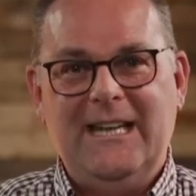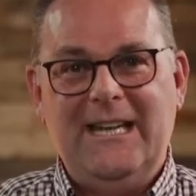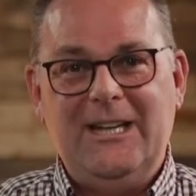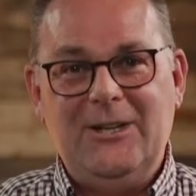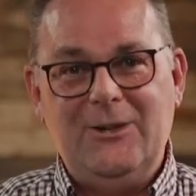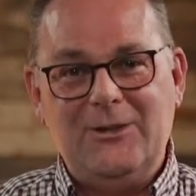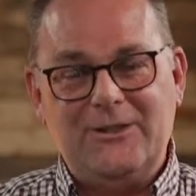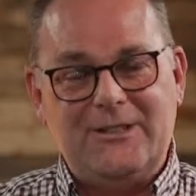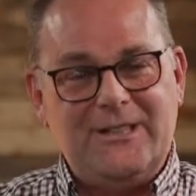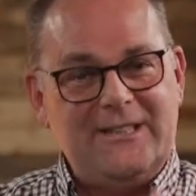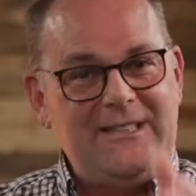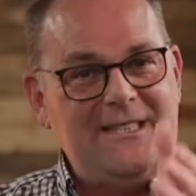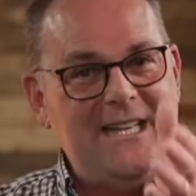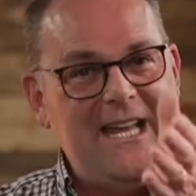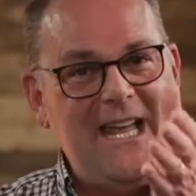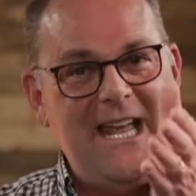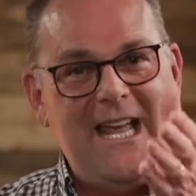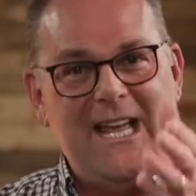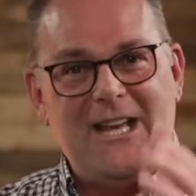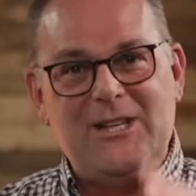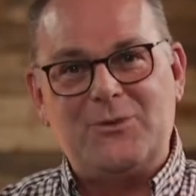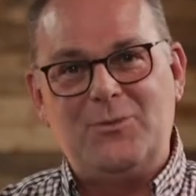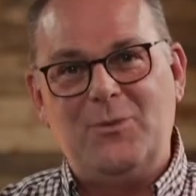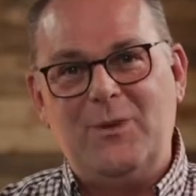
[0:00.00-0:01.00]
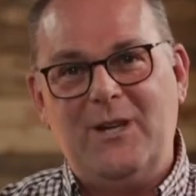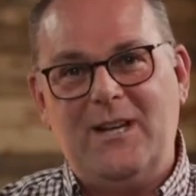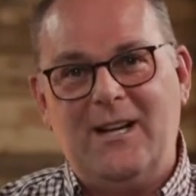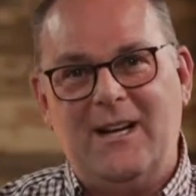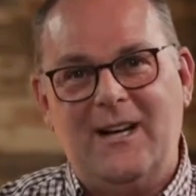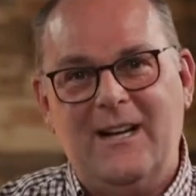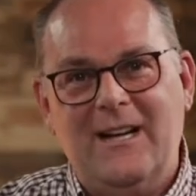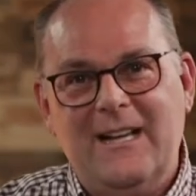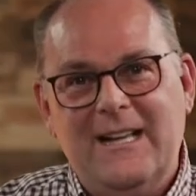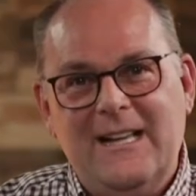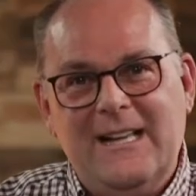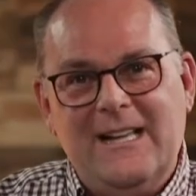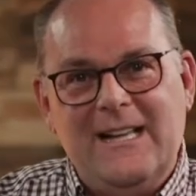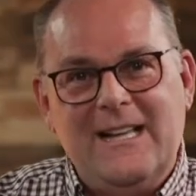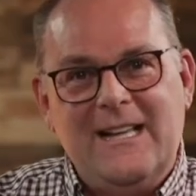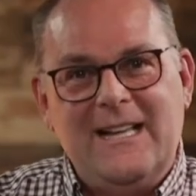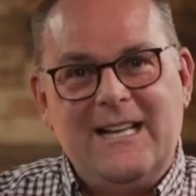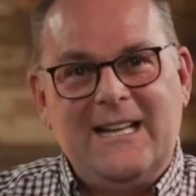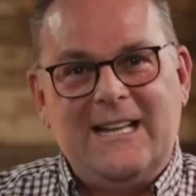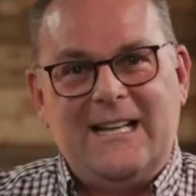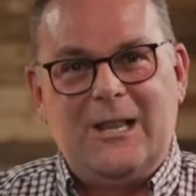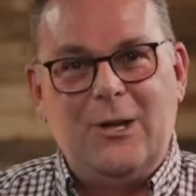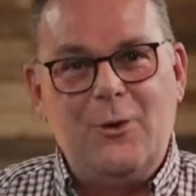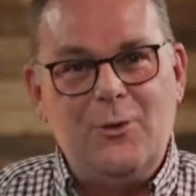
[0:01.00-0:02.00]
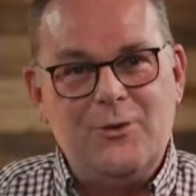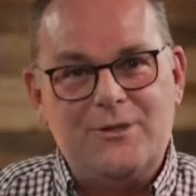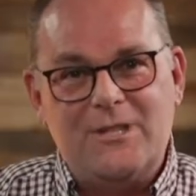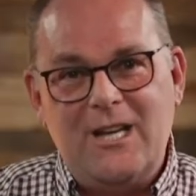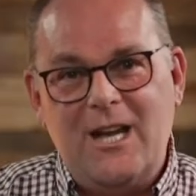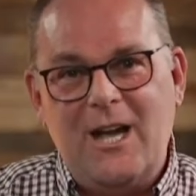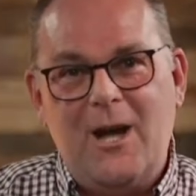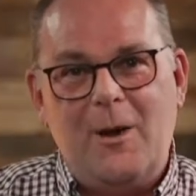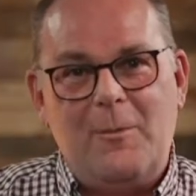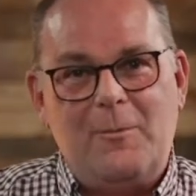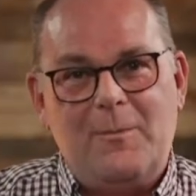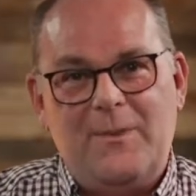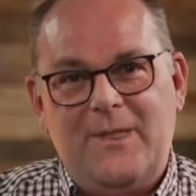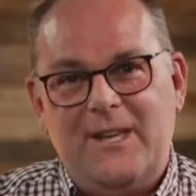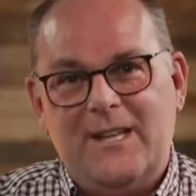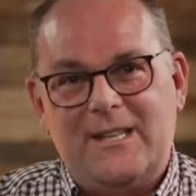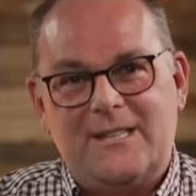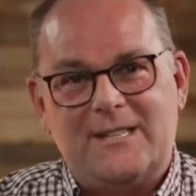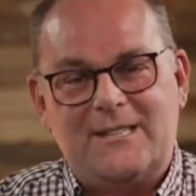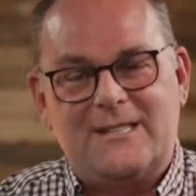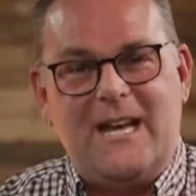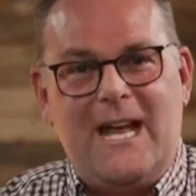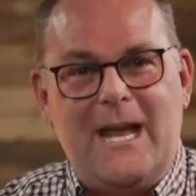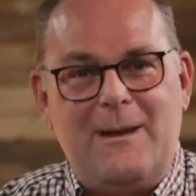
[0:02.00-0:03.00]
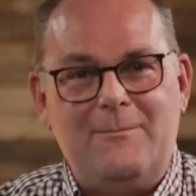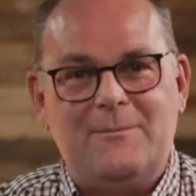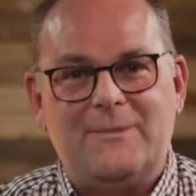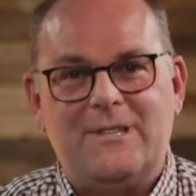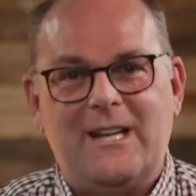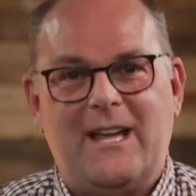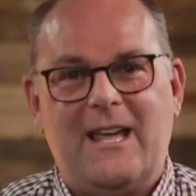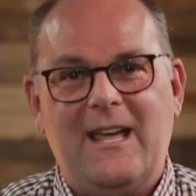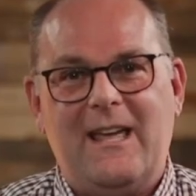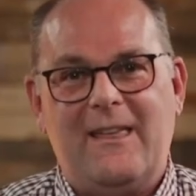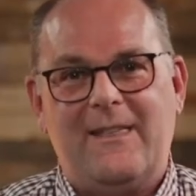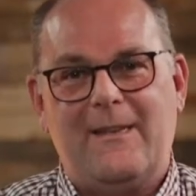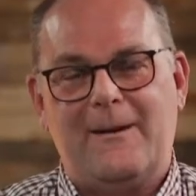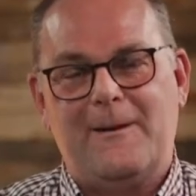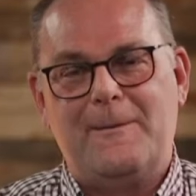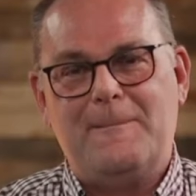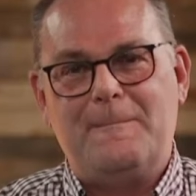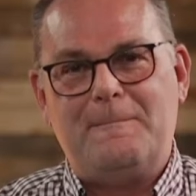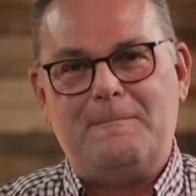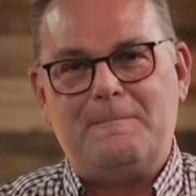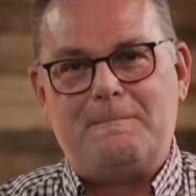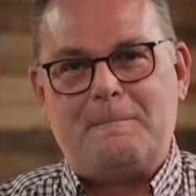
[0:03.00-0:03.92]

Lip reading: You know, today as we are closing up this time together,